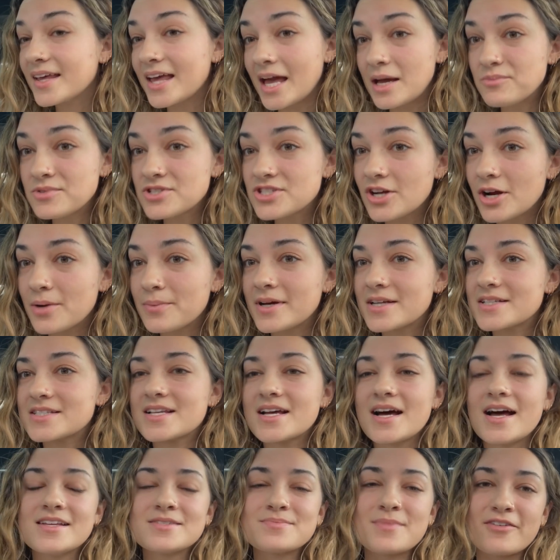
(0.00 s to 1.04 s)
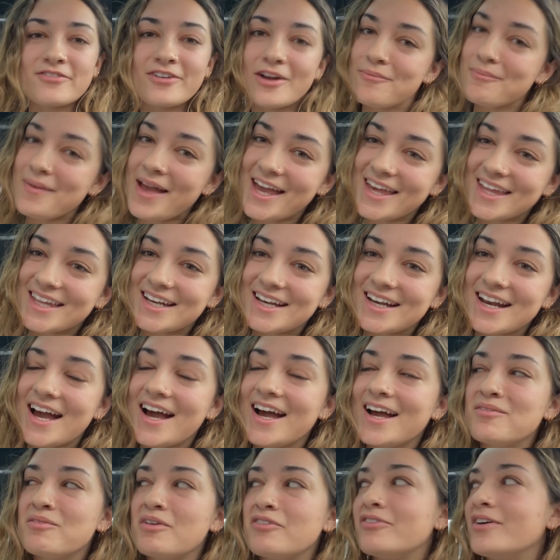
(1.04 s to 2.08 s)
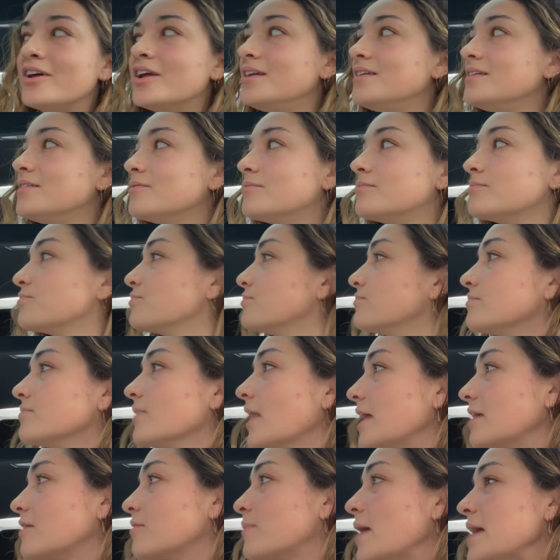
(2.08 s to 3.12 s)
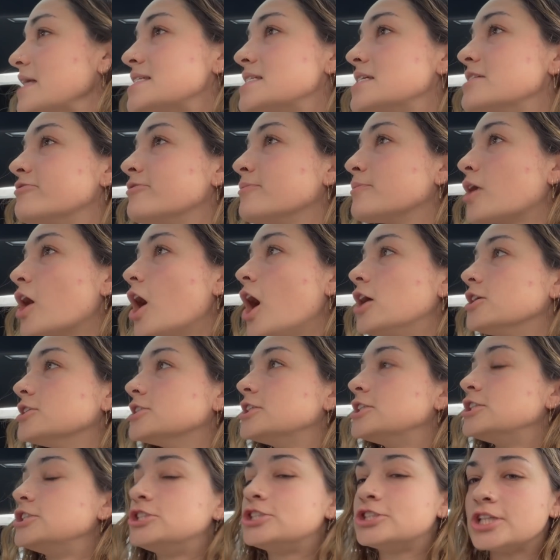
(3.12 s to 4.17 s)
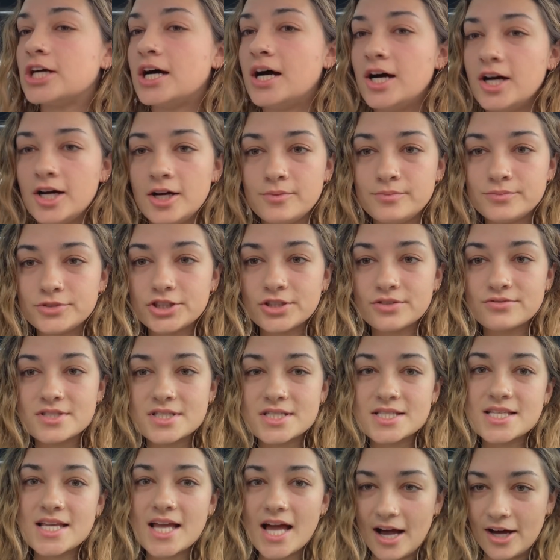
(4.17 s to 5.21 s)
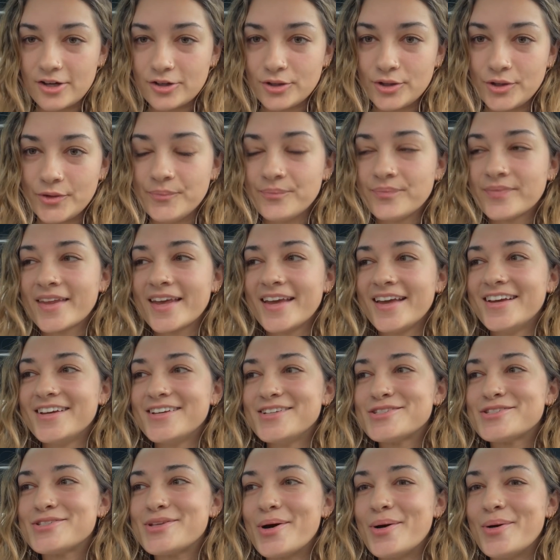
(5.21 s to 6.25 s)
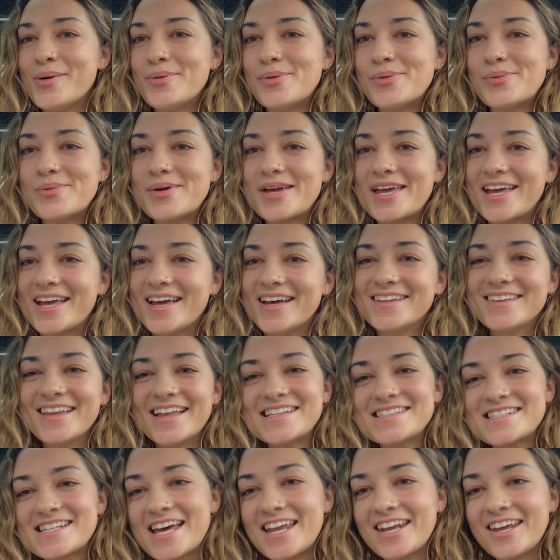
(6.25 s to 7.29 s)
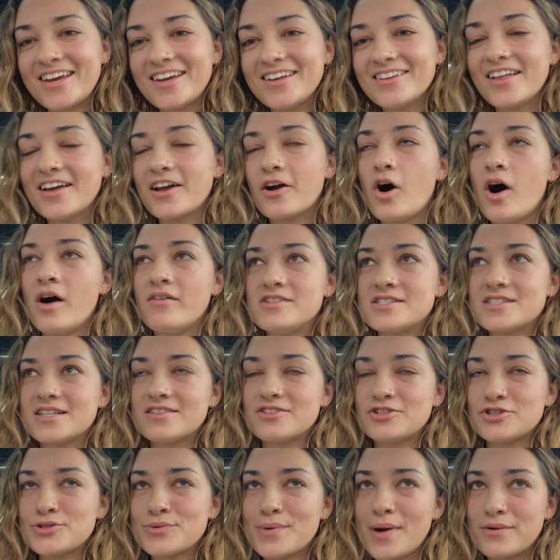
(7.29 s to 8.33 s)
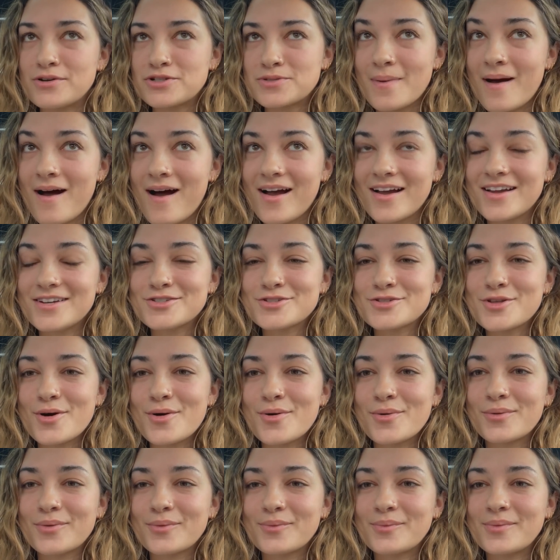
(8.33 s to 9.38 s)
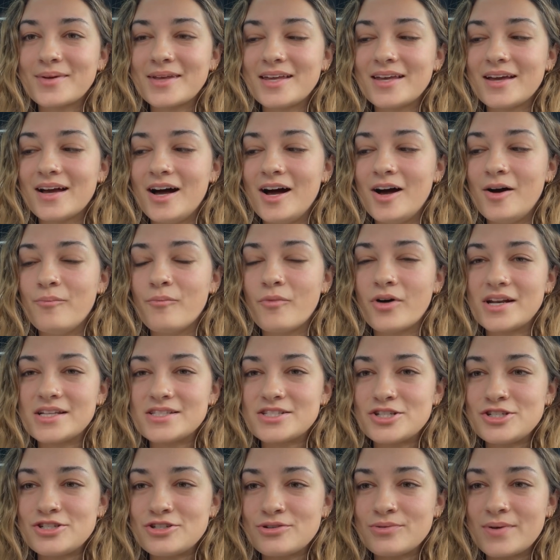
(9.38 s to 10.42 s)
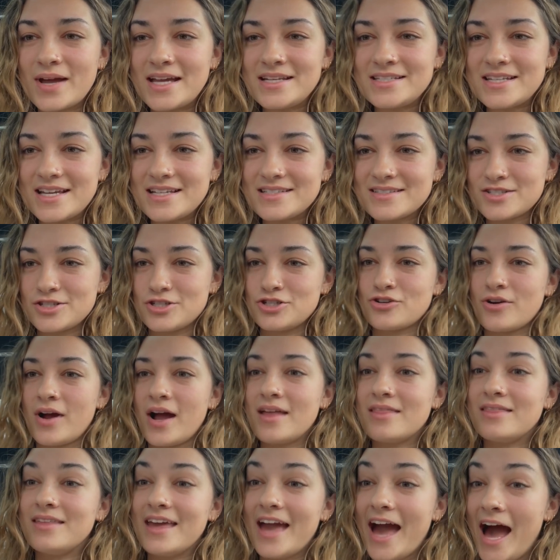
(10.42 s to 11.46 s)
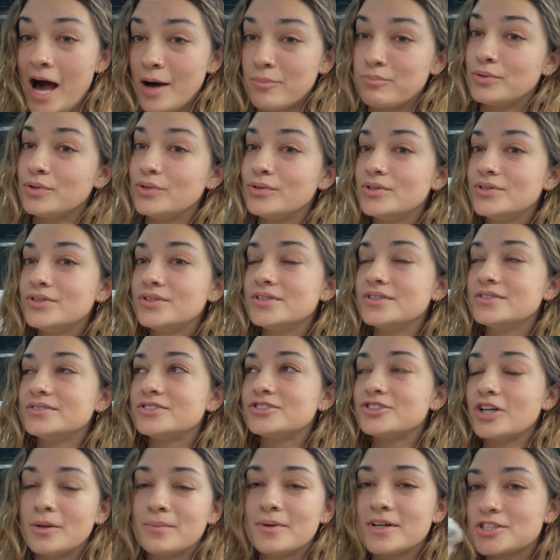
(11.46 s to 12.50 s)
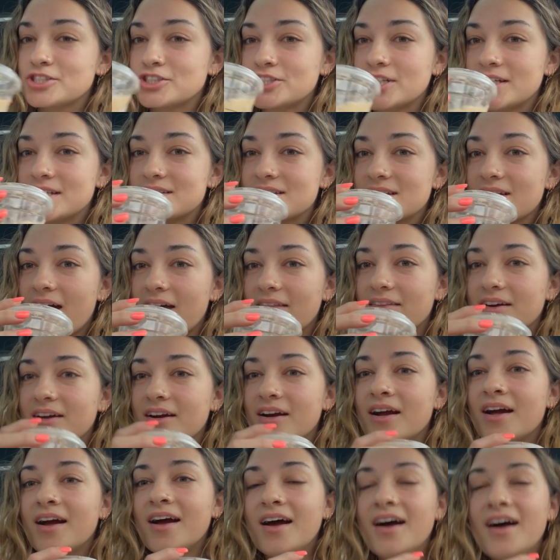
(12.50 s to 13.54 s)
Came to Starbucks because my friend Megan and I, my friend like bestie from college, um, she lives in Seattle so we like did it, like obviously they're two hours behind. So we um, wanted to do a date to try the apple Starbucks drink together.